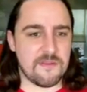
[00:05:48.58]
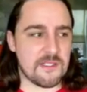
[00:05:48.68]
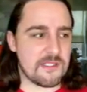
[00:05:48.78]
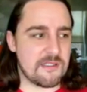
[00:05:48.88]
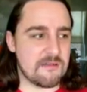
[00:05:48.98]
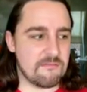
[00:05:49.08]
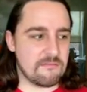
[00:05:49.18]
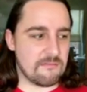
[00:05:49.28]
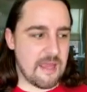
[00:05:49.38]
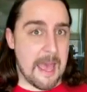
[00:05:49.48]
that's
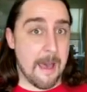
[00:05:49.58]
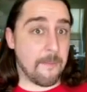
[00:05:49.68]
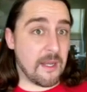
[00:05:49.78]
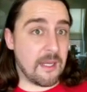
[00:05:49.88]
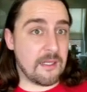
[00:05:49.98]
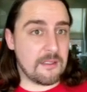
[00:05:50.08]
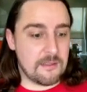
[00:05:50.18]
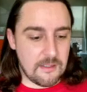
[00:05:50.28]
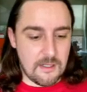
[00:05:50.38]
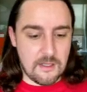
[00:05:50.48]
happening.
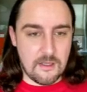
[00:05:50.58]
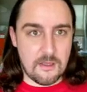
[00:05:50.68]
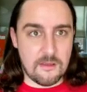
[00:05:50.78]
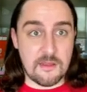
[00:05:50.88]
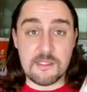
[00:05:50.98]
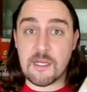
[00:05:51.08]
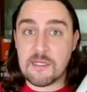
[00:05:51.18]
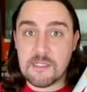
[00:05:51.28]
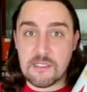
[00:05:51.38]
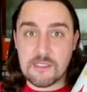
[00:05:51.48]
Let's get
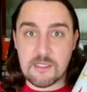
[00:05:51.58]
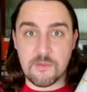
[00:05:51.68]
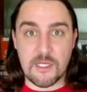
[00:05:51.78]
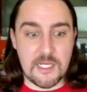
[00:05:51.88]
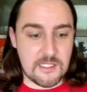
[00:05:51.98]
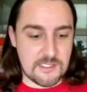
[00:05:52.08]
into this. I'm going to hit